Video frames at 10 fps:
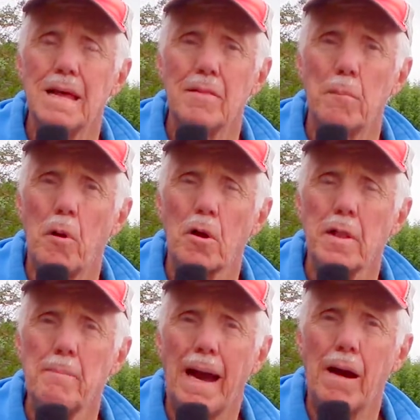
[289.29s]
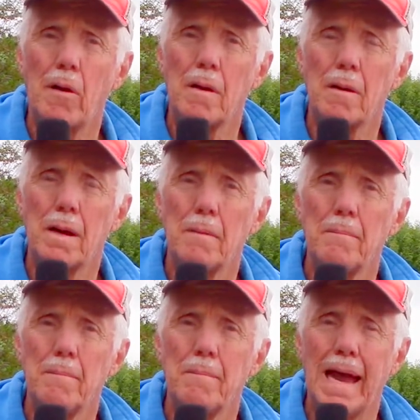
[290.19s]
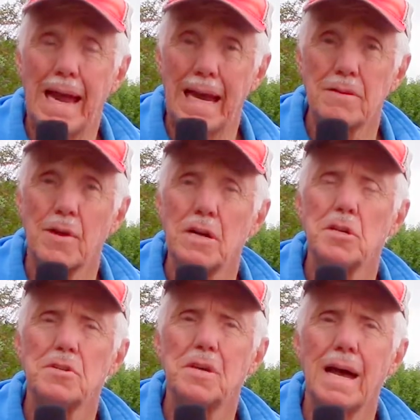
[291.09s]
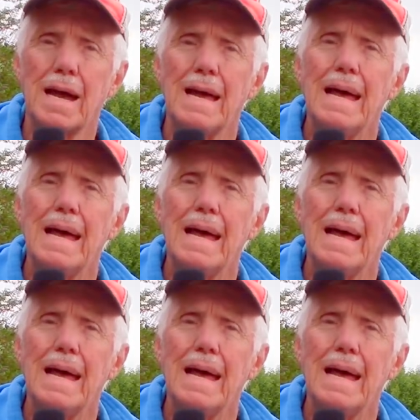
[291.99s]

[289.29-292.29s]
the Berkeley Power eggs, I should say,